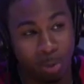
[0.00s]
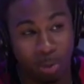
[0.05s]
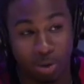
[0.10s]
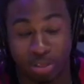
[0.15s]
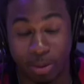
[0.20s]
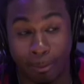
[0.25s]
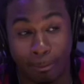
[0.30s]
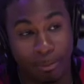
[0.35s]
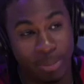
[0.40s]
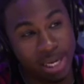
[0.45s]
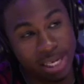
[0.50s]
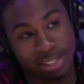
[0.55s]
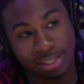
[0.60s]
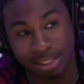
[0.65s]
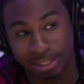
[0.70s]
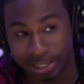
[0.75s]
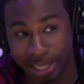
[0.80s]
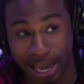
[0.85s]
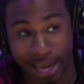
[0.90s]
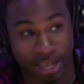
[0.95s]
with a
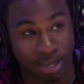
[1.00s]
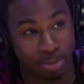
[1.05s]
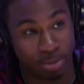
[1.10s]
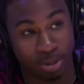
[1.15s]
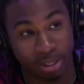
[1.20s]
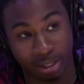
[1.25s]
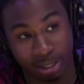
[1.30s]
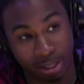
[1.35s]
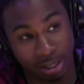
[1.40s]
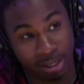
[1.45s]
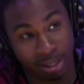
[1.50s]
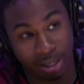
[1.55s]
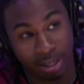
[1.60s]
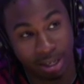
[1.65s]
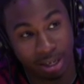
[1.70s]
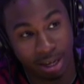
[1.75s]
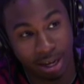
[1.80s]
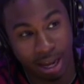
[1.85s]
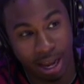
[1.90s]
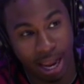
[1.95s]
business acumen.
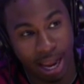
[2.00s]
Yeah.